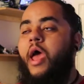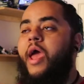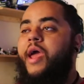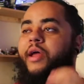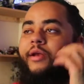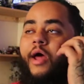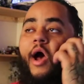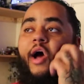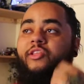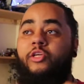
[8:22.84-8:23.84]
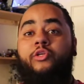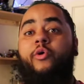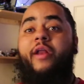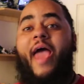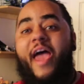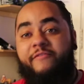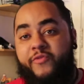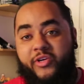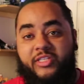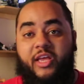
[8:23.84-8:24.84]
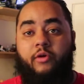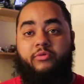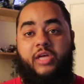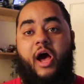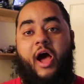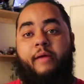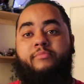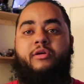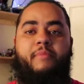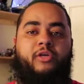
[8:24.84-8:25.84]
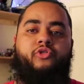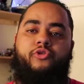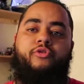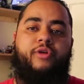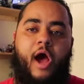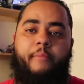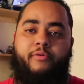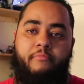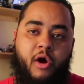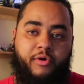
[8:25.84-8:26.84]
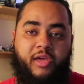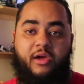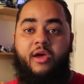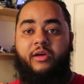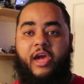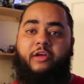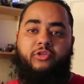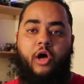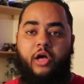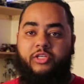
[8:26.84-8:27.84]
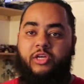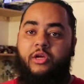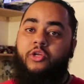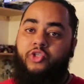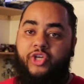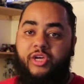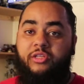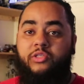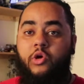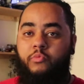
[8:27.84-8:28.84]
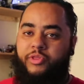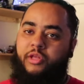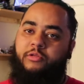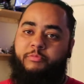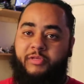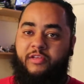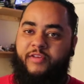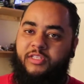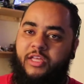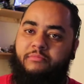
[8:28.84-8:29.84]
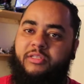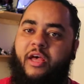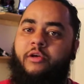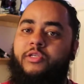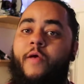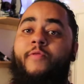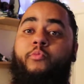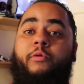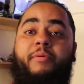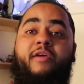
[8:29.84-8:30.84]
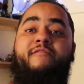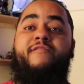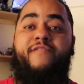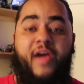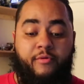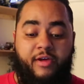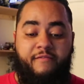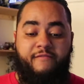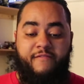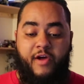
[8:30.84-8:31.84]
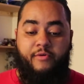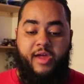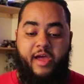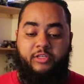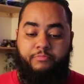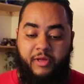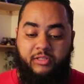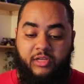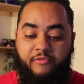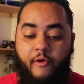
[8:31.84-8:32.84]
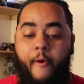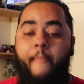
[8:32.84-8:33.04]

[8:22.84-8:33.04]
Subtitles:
And to do it every single time to make sure you're not promoting cancer-causing genes within specific stem cells would be very, very expensive.